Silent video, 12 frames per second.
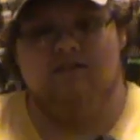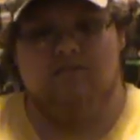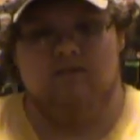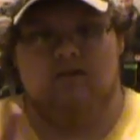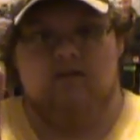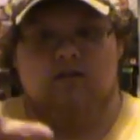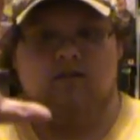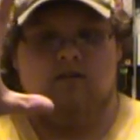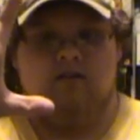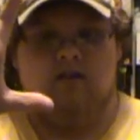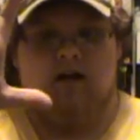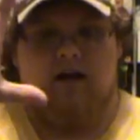But
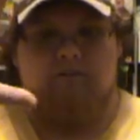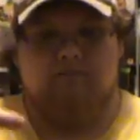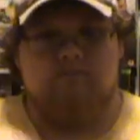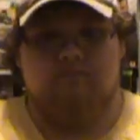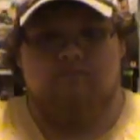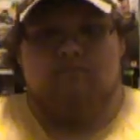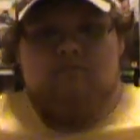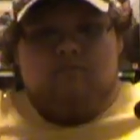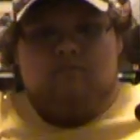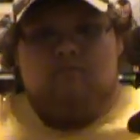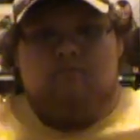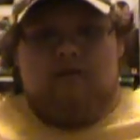I'm a
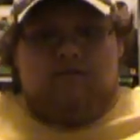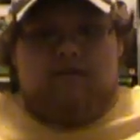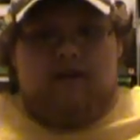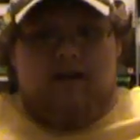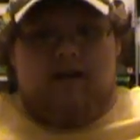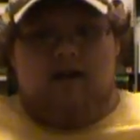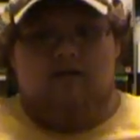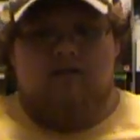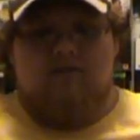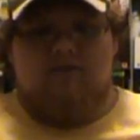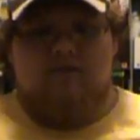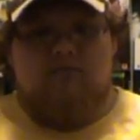big fat guy.
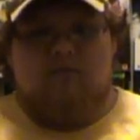I'll touch